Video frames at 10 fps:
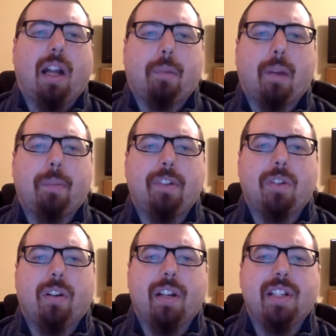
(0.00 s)

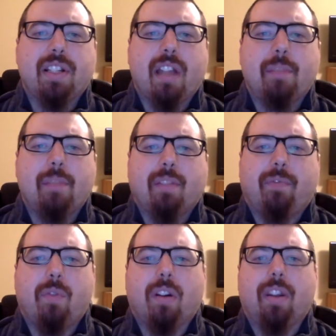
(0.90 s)
preparatory steps
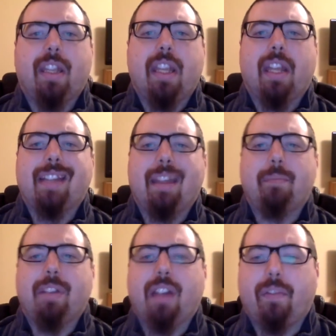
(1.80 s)
for the
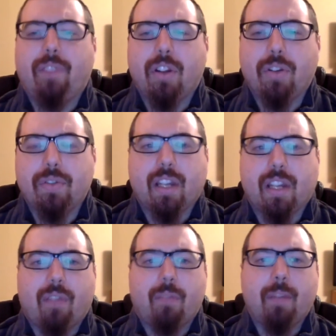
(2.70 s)
attainment of those
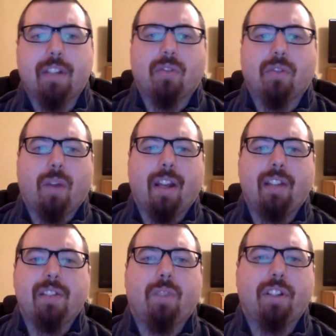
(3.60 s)
governmental
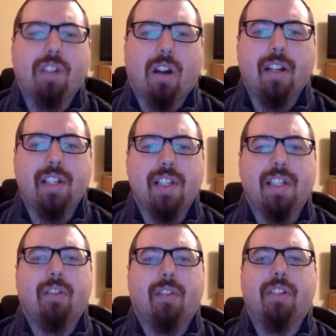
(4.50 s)
grants which are
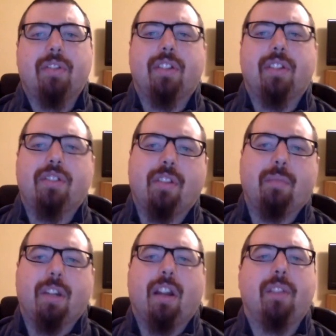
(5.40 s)
necessary to the
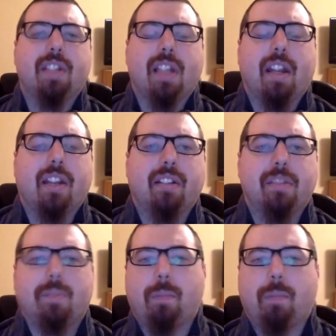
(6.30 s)
achievement of the
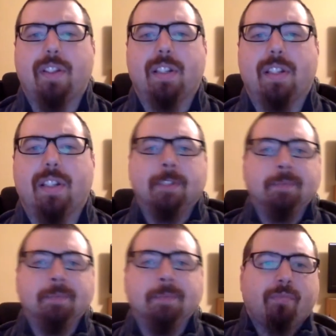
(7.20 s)
Zionist purpose."
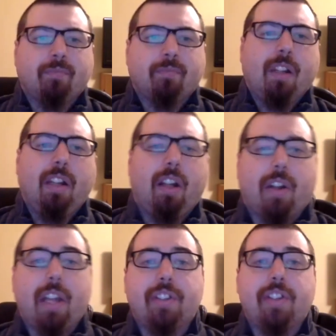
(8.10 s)

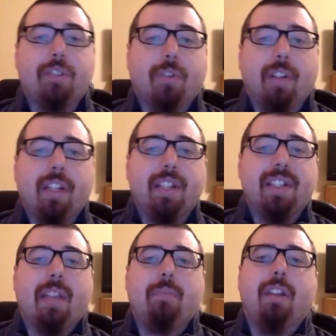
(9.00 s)
Okay, so during the
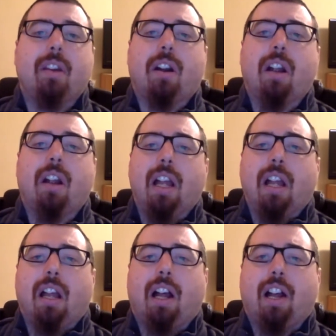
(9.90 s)
same year
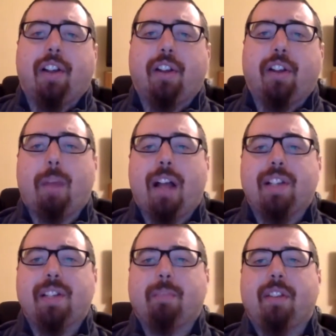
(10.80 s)
occurred
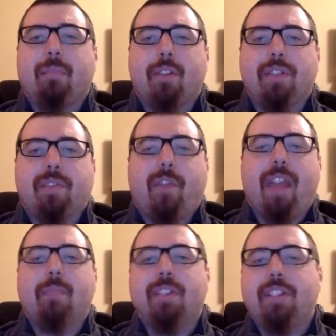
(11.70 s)
possibly the most
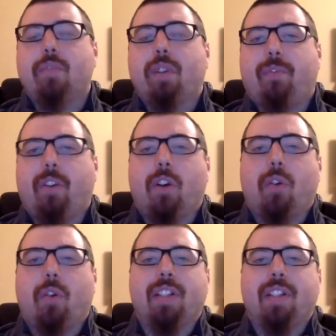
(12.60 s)
famous UFO
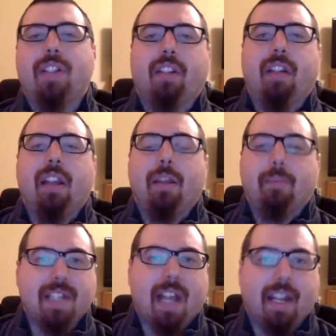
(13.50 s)
incident
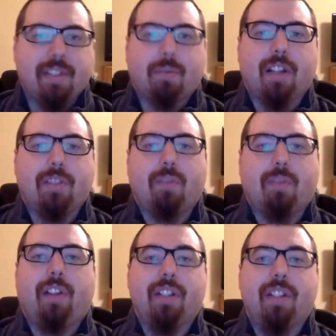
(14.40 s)
besides
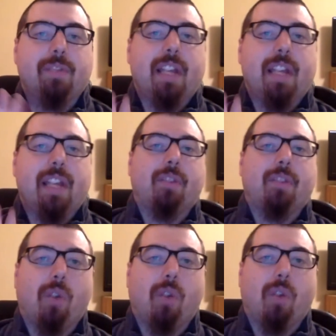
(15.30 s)
Roswell, and this was actually
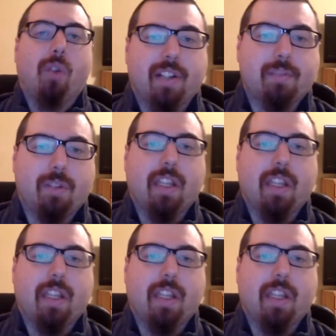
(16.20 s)
before Roswell.